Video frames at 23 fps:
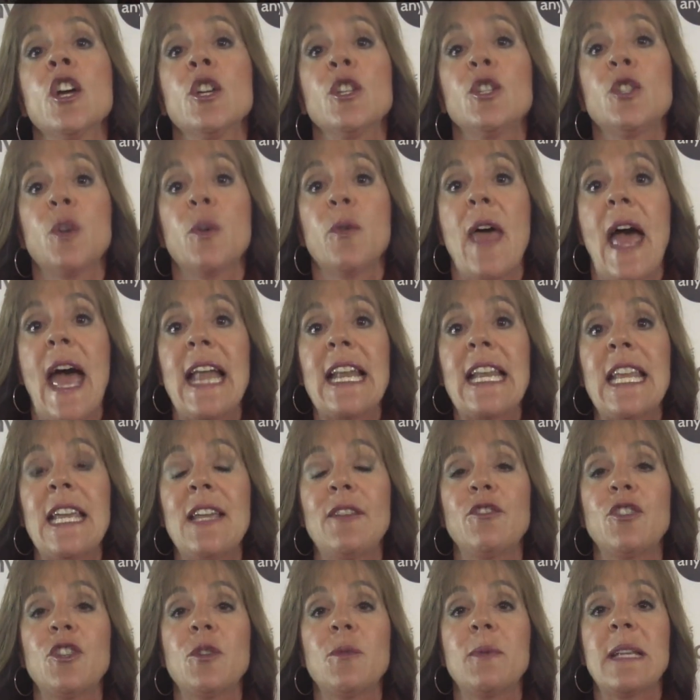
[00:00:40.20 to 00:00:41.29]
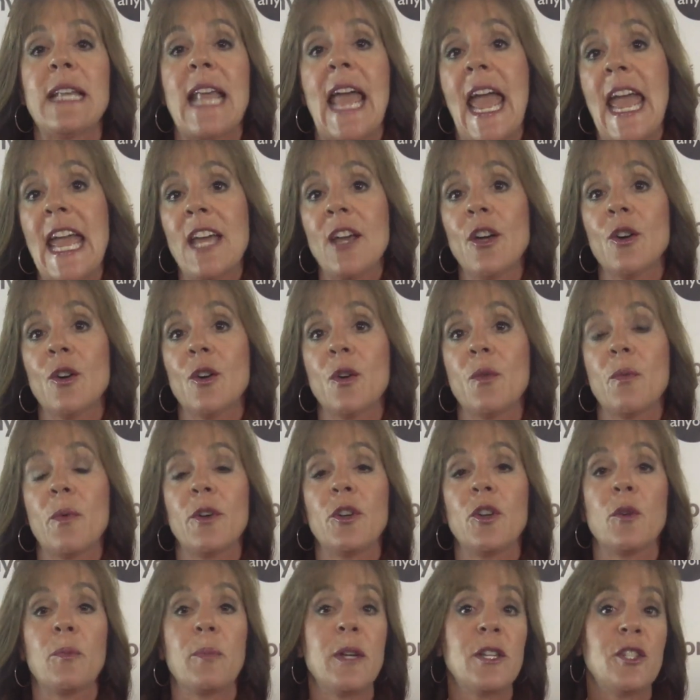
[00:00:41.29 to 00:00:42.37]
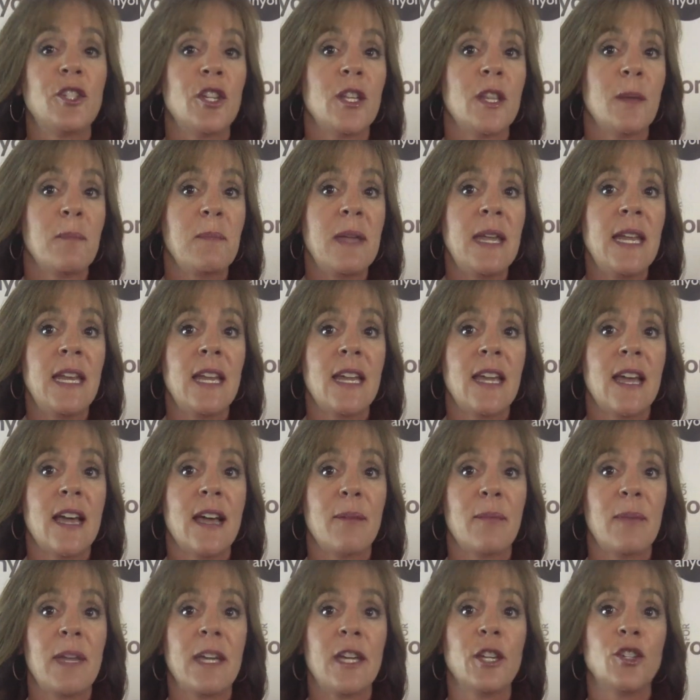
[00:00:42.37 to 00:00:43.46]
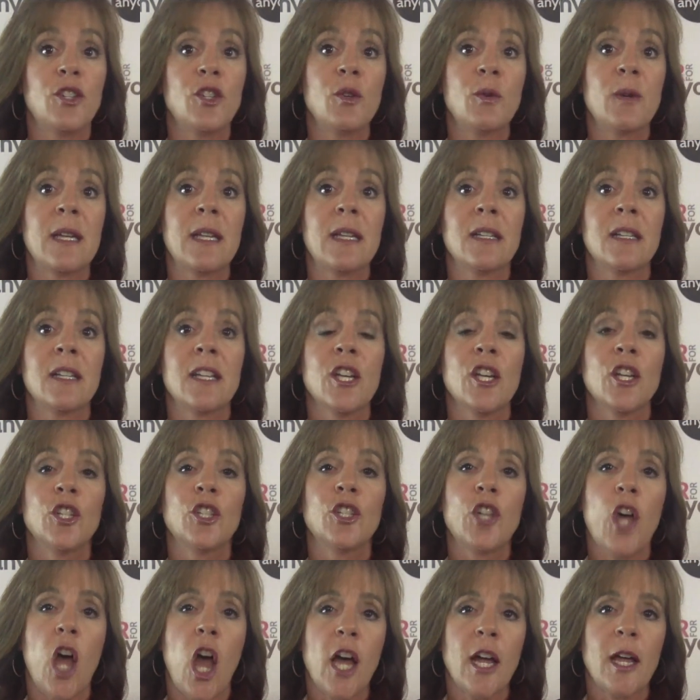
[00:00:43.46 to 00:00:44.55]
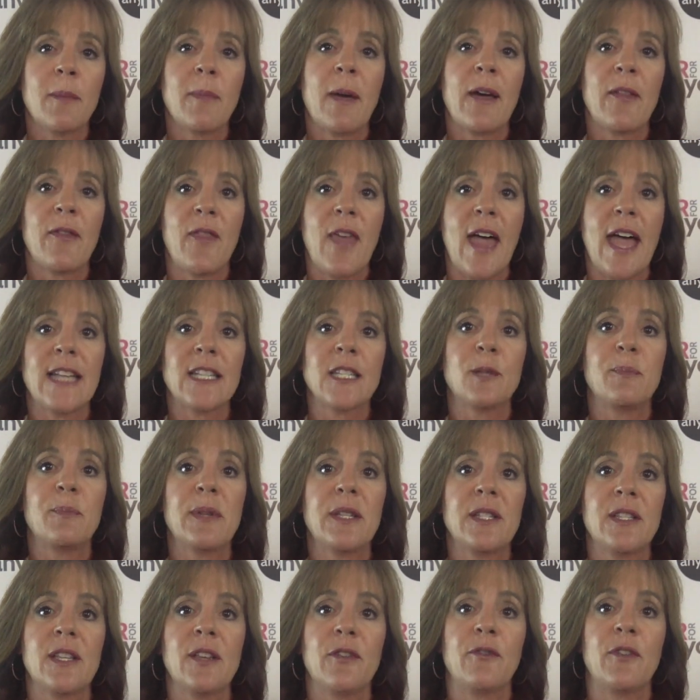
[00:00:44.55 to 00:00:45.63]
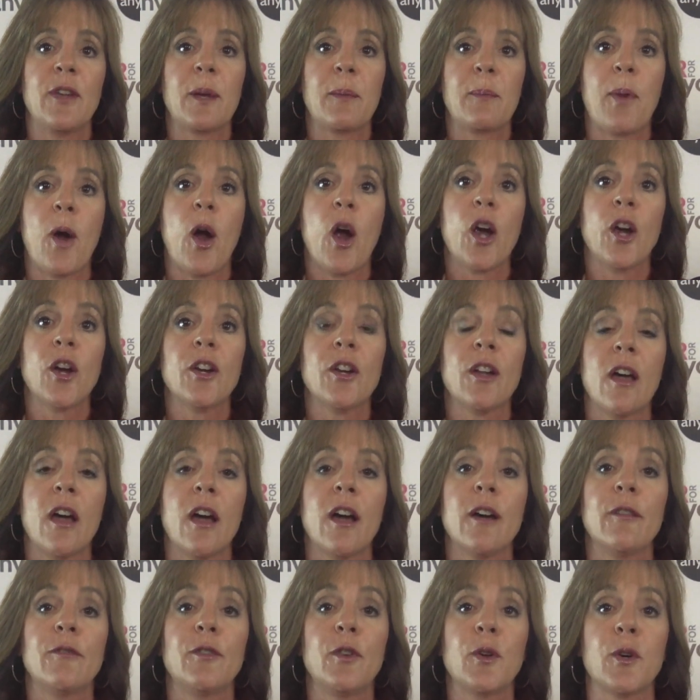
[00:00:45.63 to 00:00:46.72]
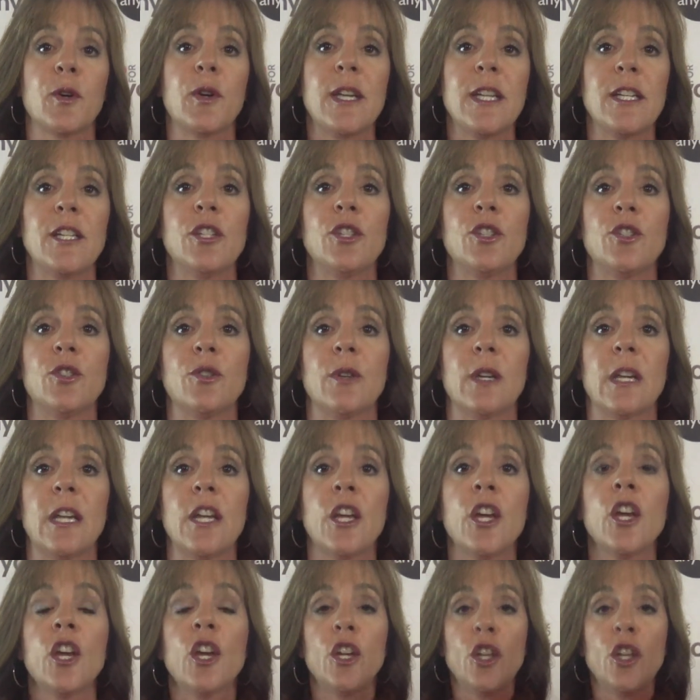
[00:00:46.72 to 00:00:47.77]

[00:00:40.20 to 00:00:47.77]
So that gives you an angle when you're pitching the media because you can talk about that specific part of your industry.